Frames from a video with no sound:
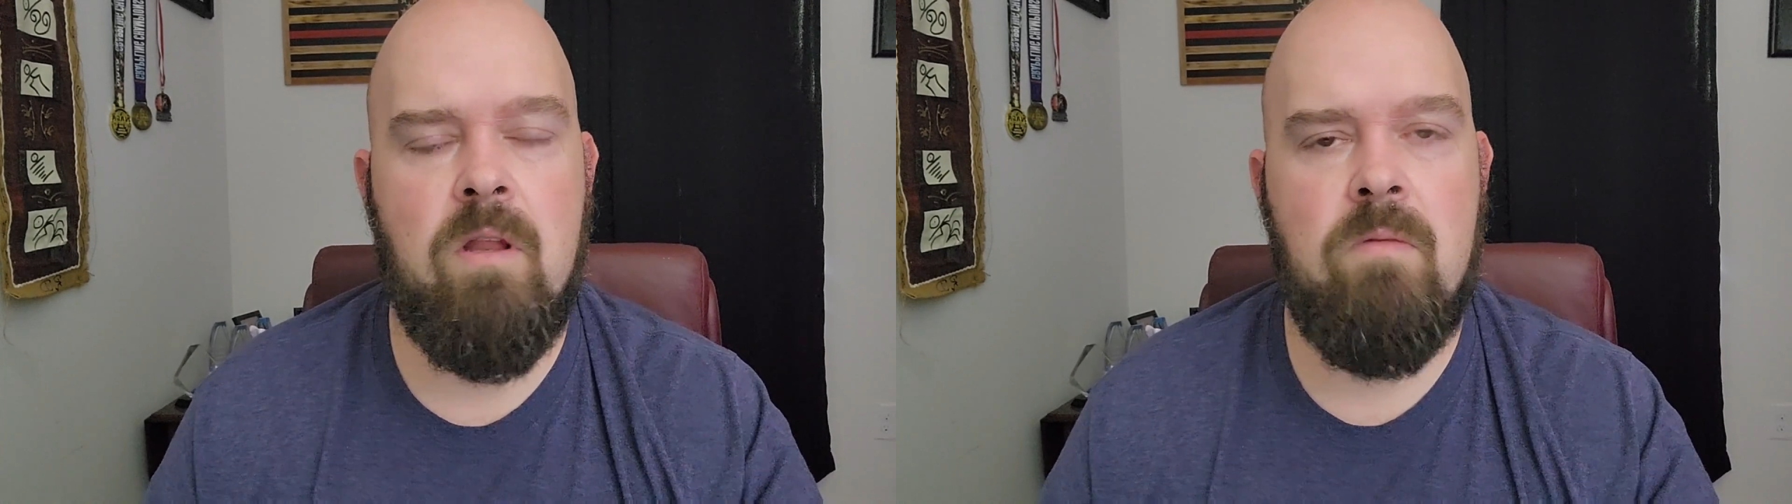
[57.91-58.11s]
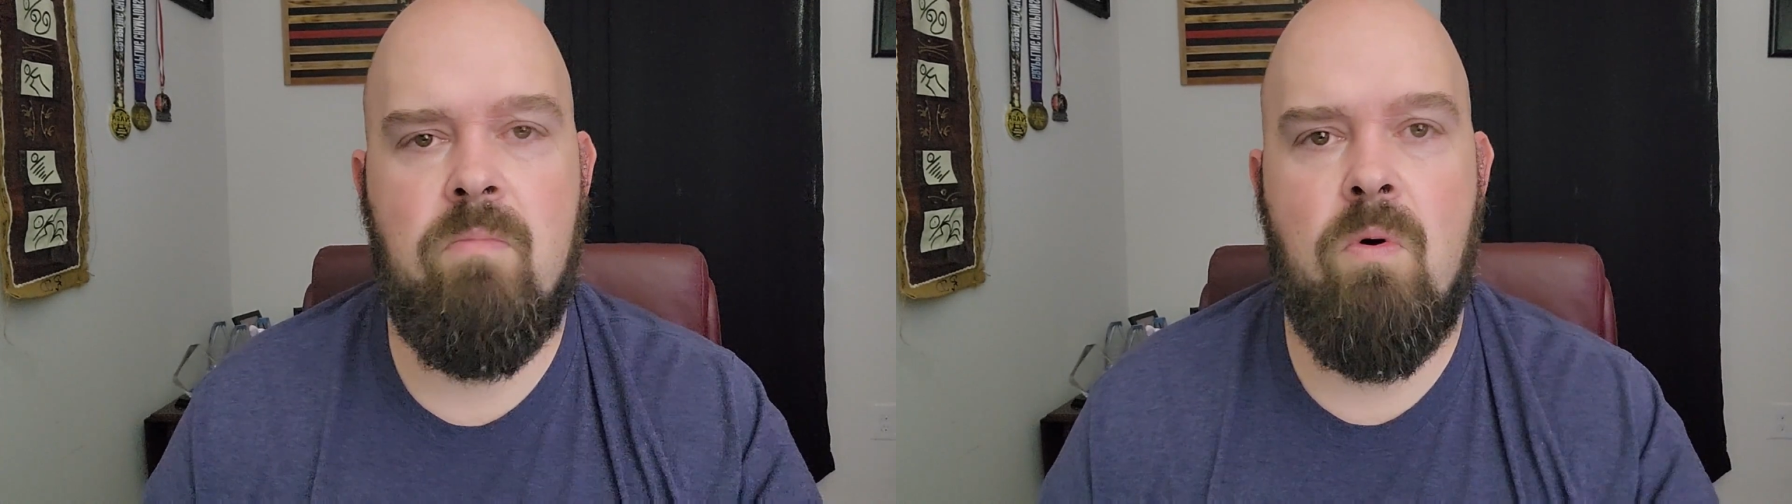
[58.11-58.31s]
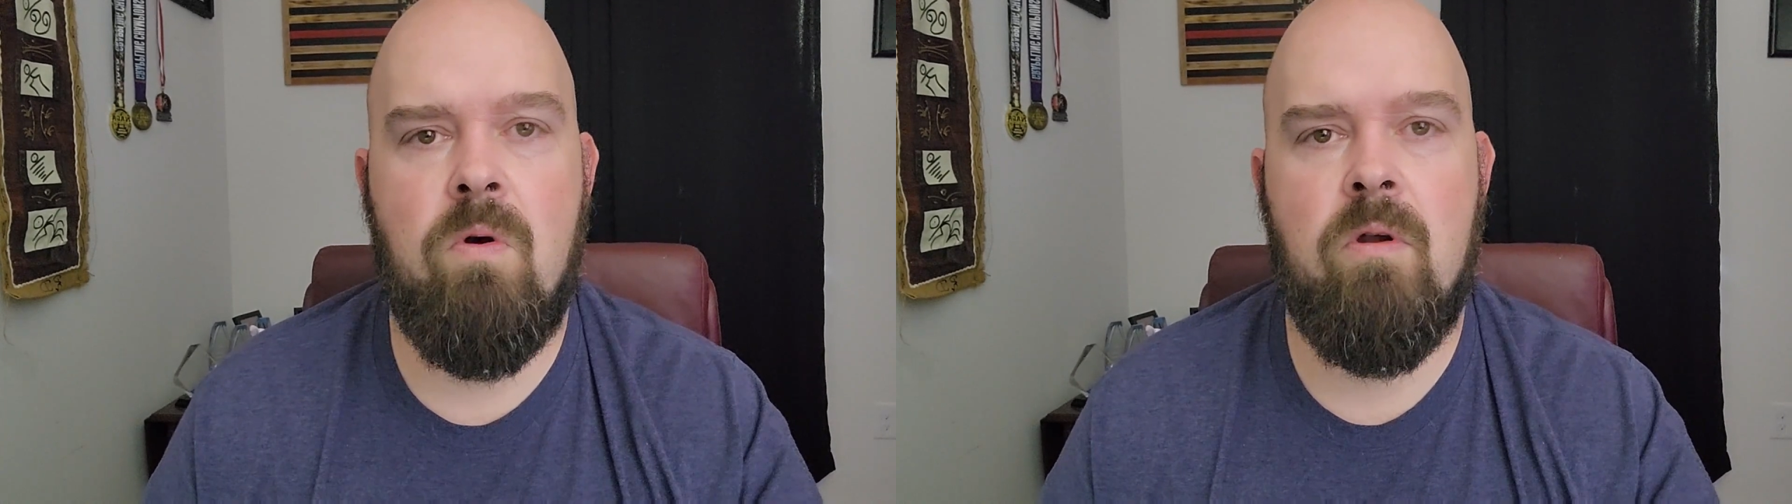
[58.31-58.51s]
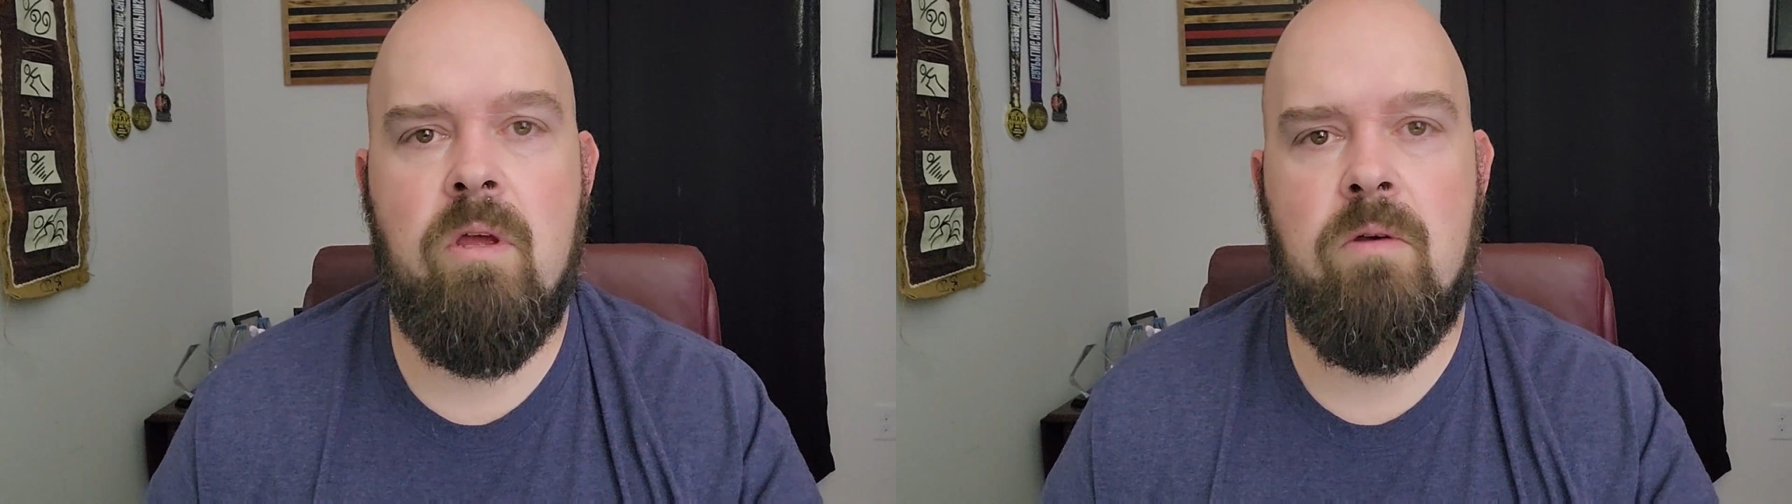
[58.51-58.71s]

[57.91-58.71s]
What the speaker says: on the border,